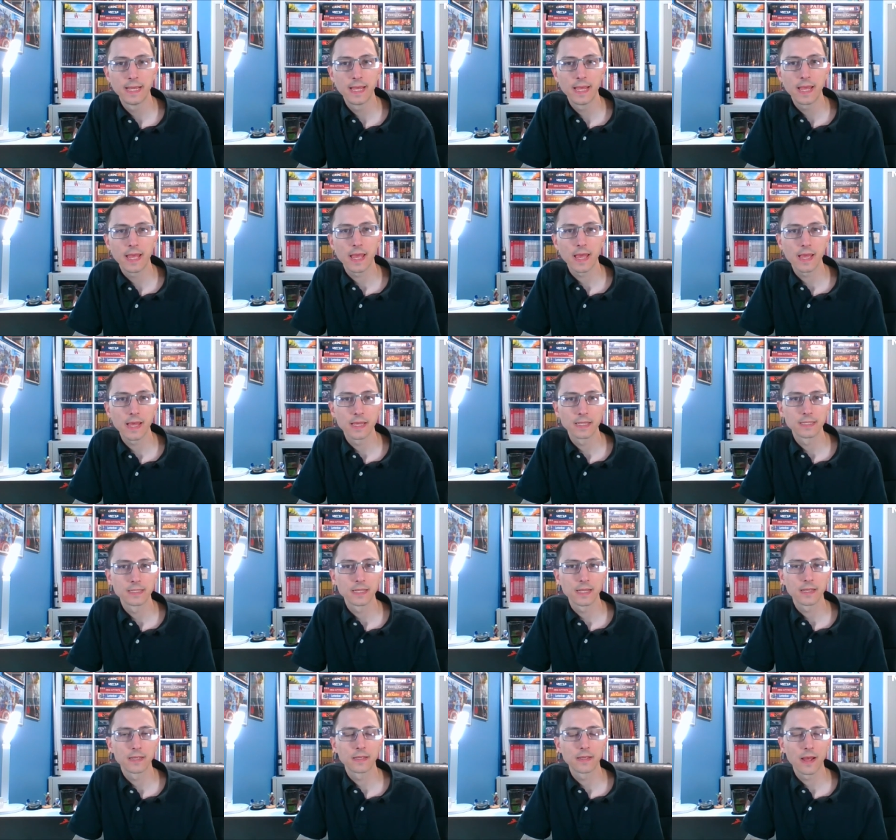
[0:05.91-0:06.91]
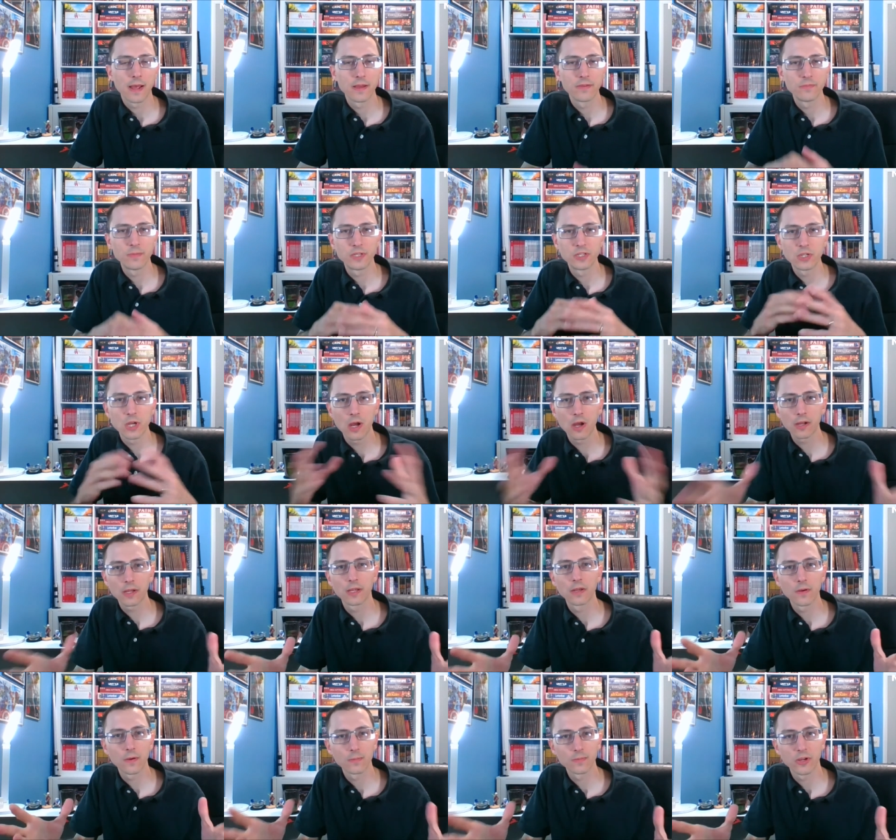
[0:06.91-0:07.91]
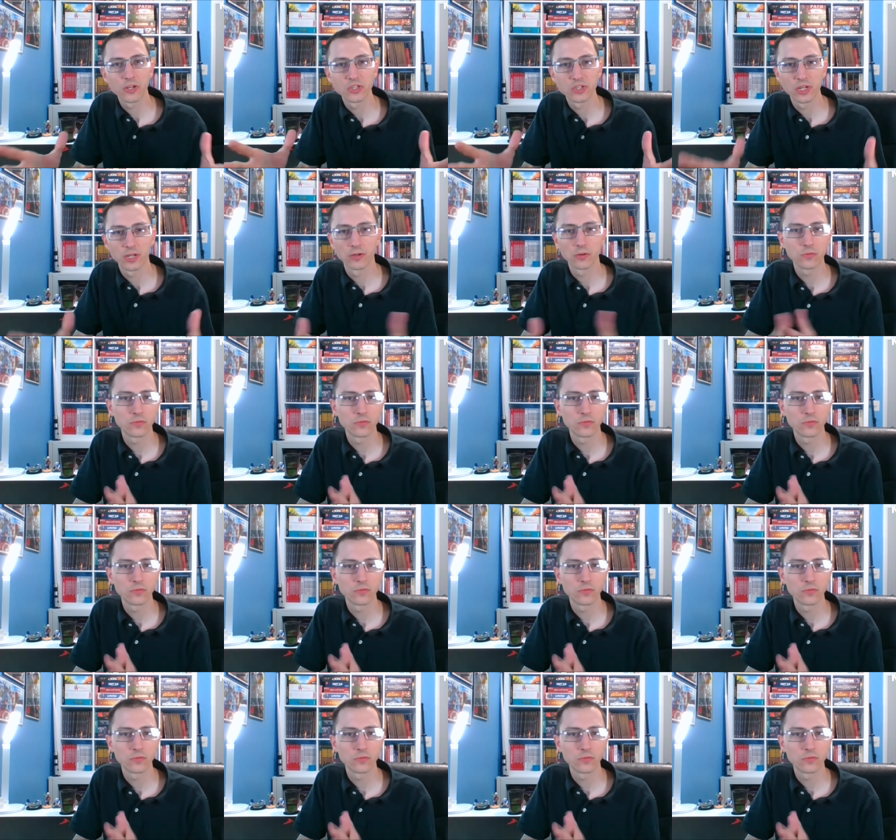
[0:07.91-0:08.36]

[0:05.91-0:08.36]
and I've been talking on my channel